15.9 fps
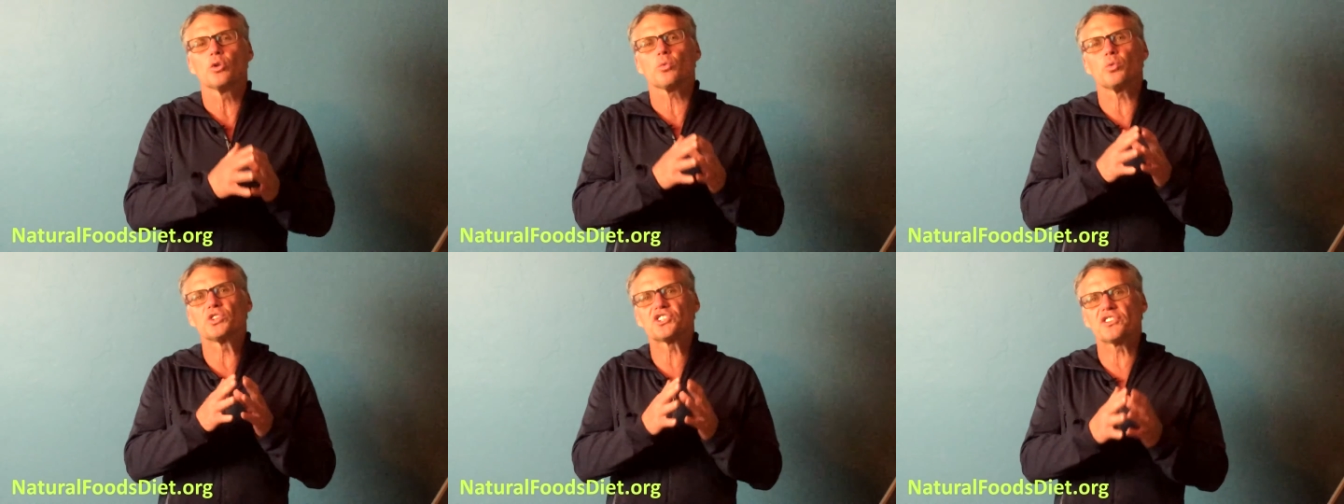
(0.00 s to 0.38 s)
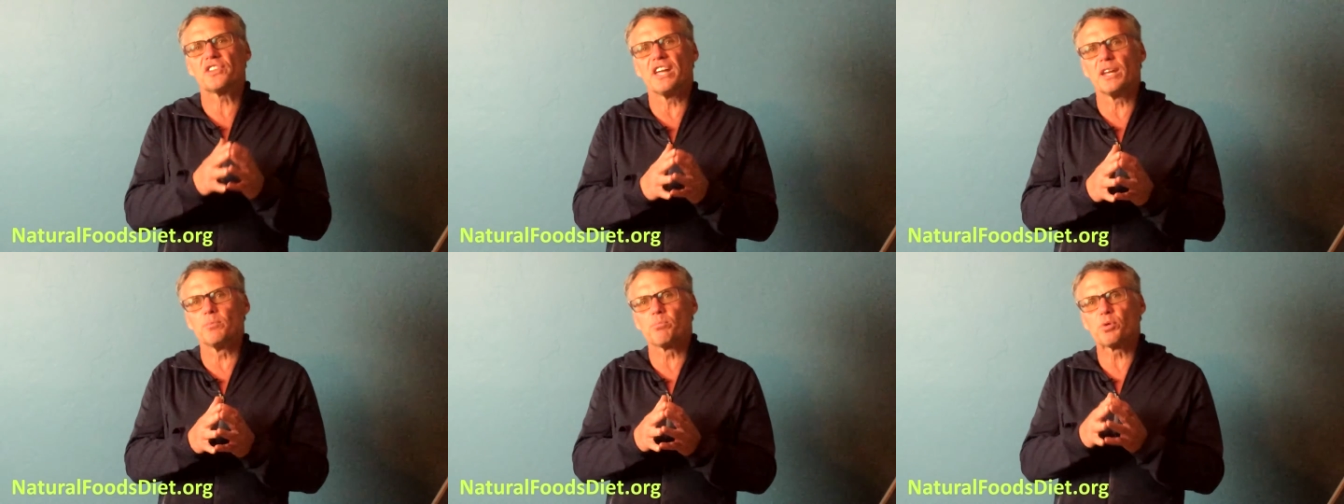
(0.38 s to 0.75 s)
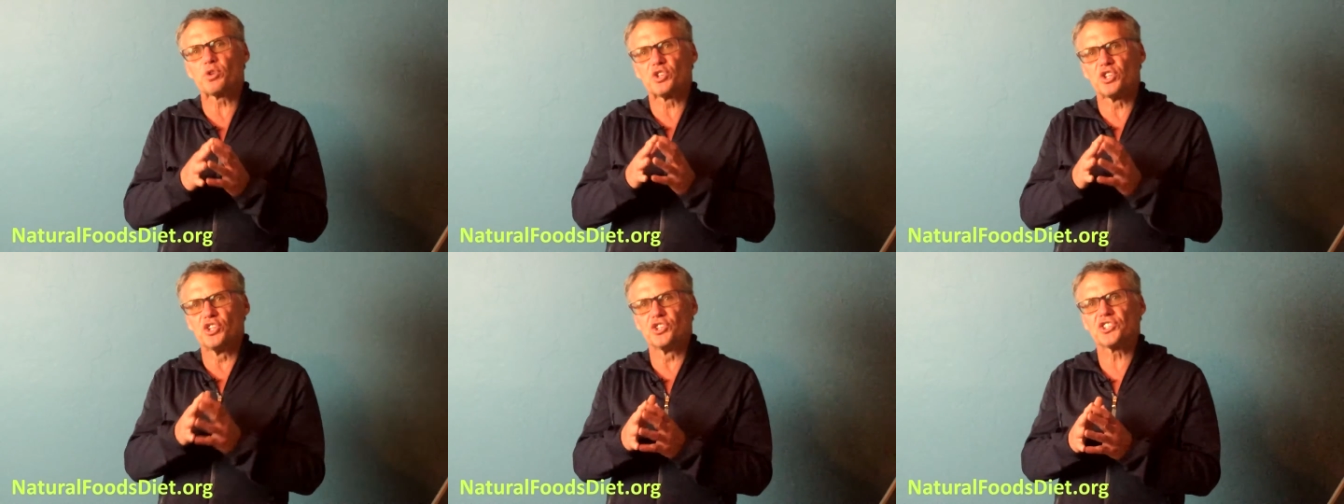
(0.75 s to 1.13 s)
which then
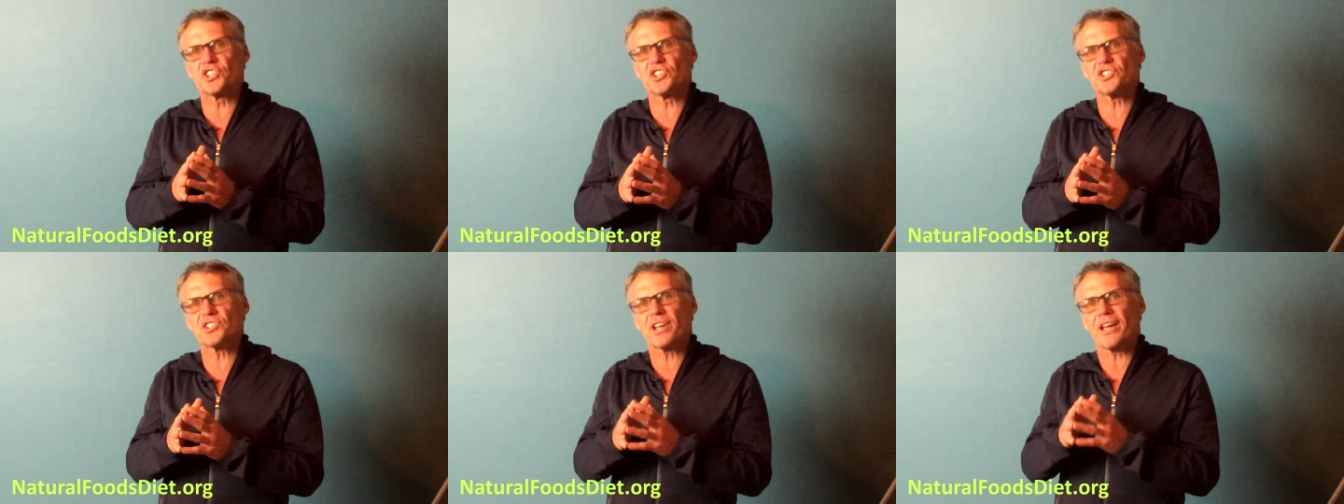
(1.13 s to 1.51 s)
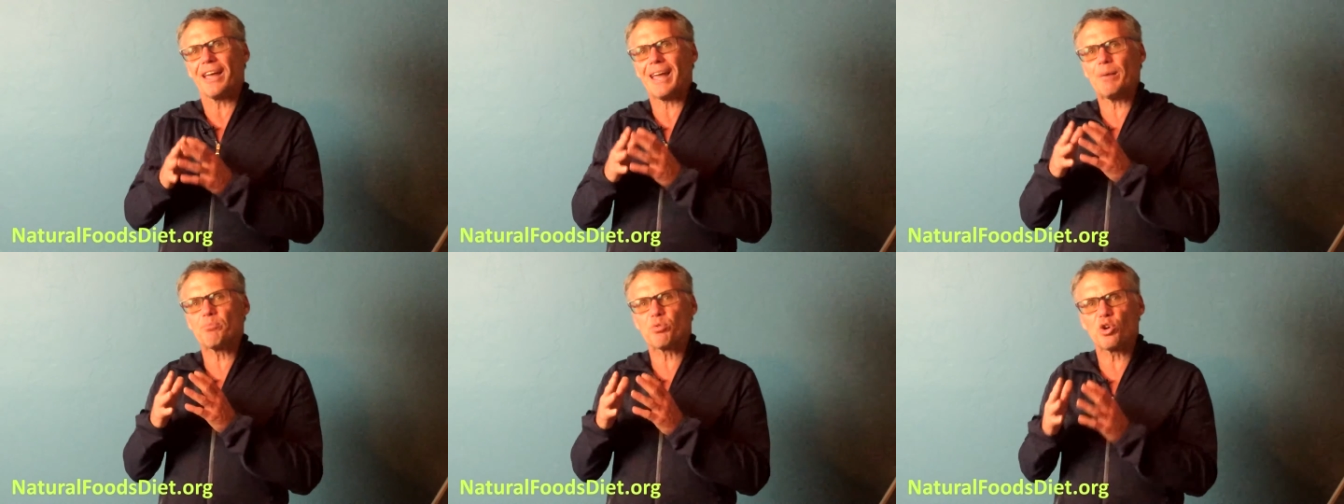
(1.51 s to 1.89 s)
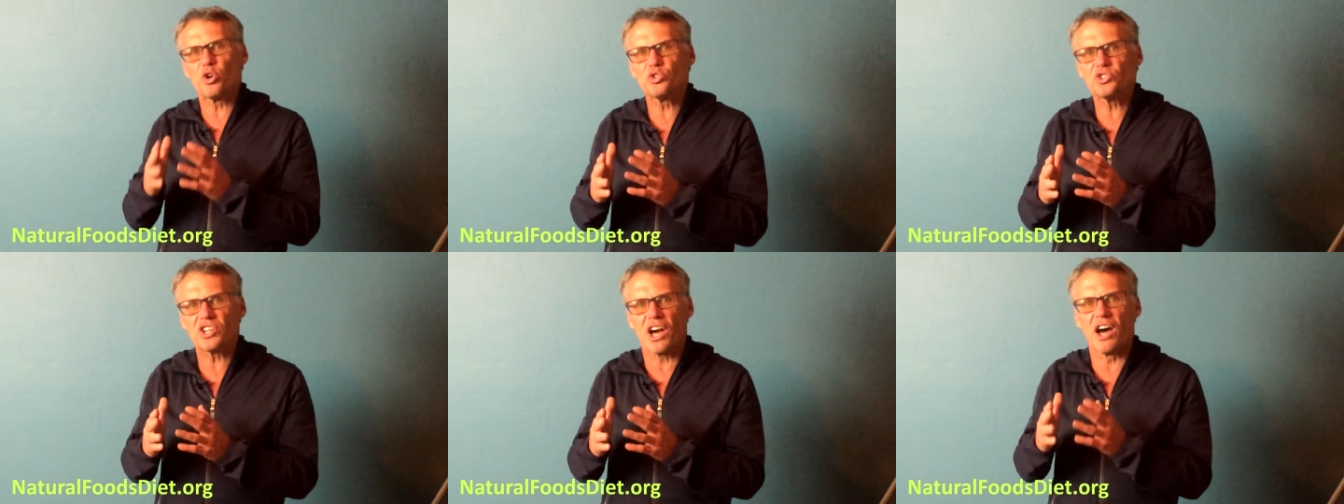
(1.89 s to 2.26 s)
produces a
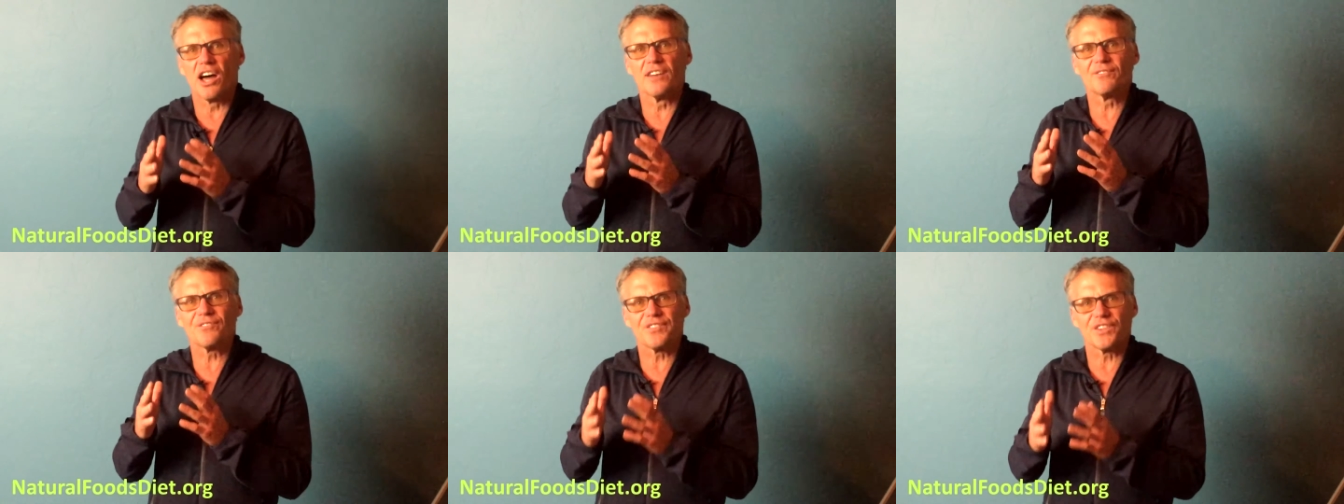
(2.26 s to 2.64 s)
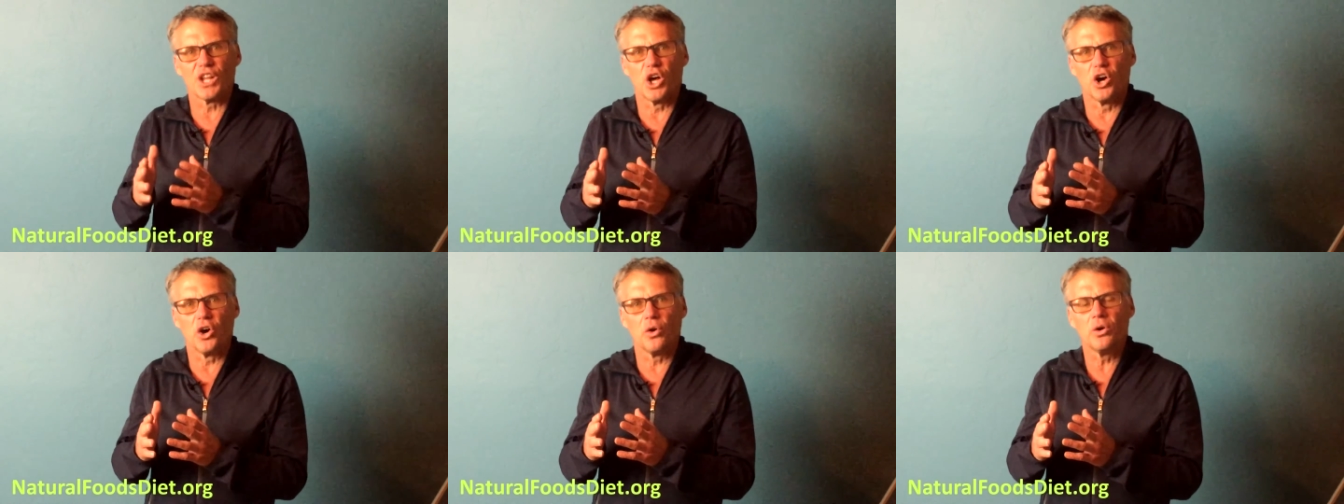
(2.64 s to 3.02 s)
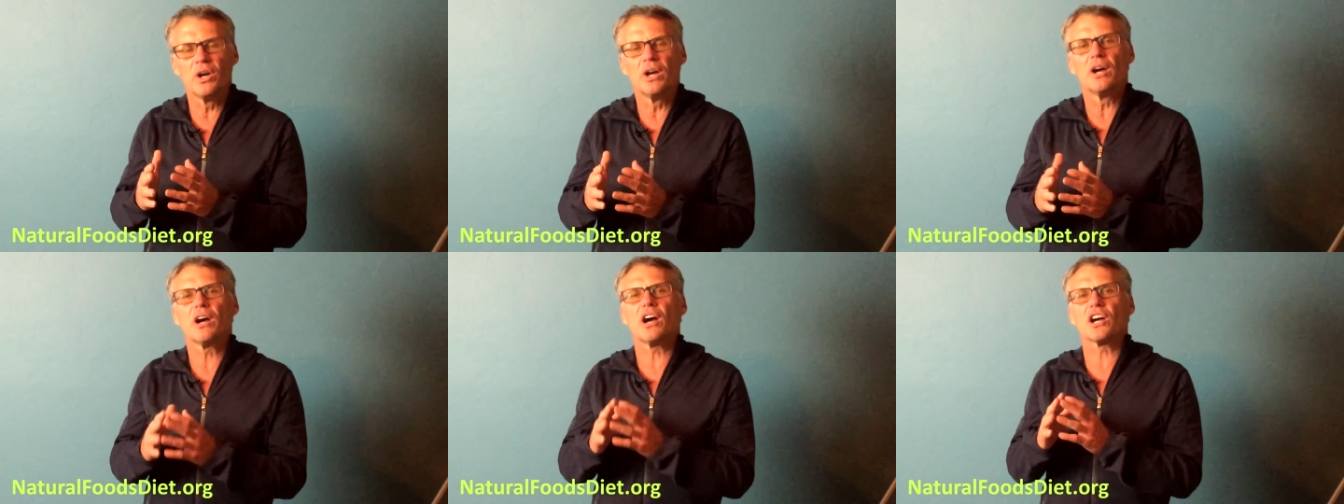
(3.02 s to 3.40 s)
proton flow